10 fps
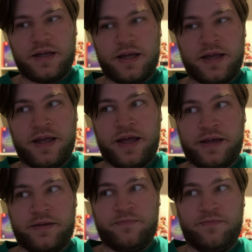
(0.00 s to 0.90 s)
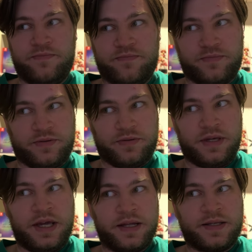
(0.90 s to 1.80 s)
I, I
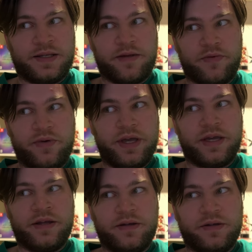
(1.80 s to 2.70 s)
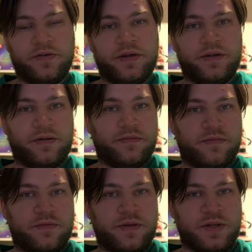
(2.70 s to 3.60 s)
he had to step away during
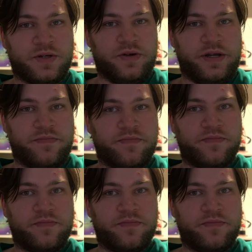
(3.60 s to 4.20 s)
the stream